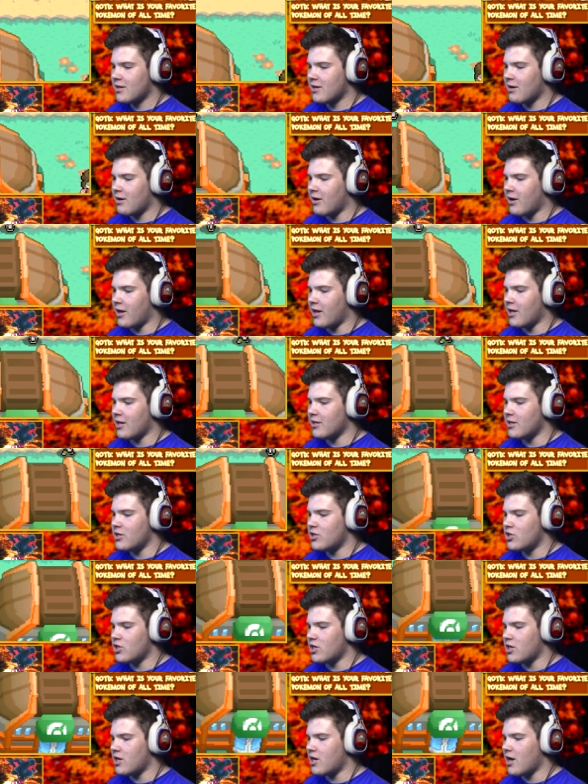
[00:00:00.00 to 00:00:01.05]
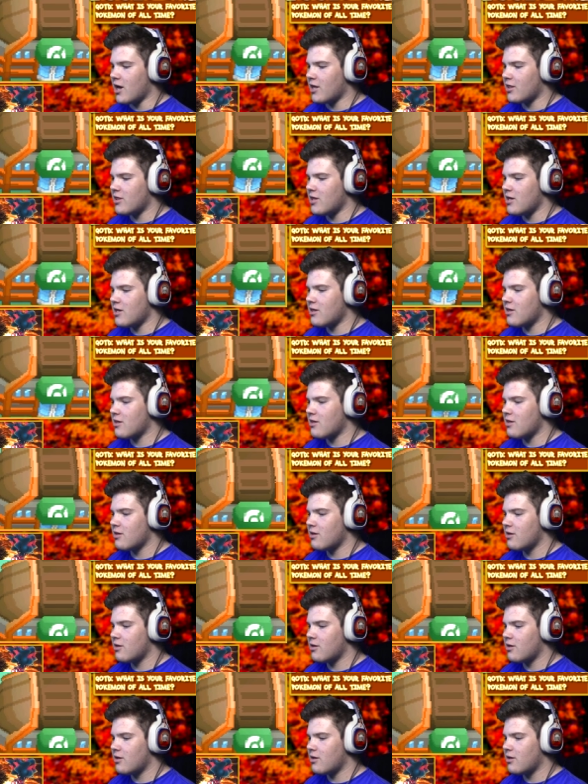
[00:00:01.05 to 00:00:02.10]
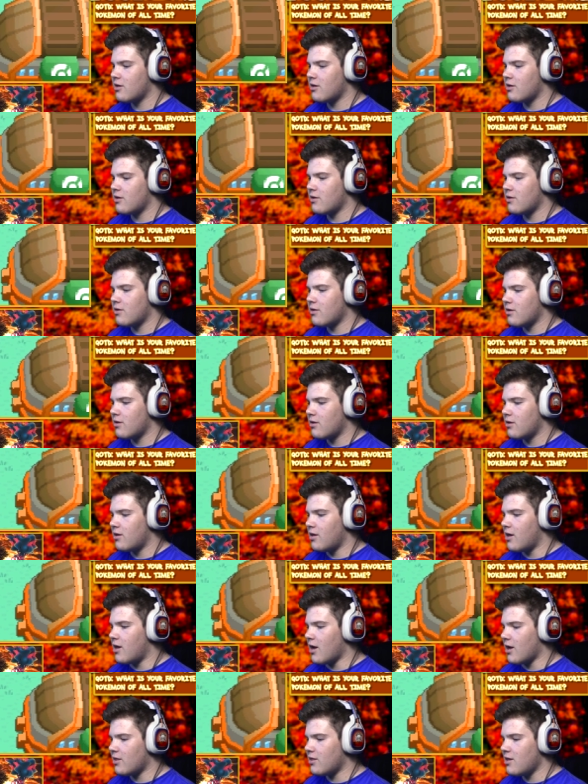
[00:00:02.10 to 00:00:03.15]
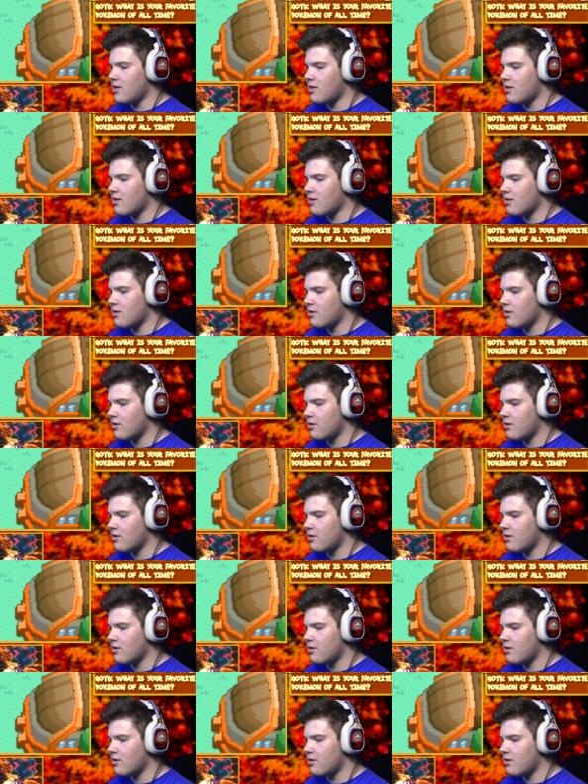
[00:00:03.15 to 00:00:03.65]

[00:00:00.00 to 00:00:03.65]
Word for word: Alright, Alicia, you got this? You got this?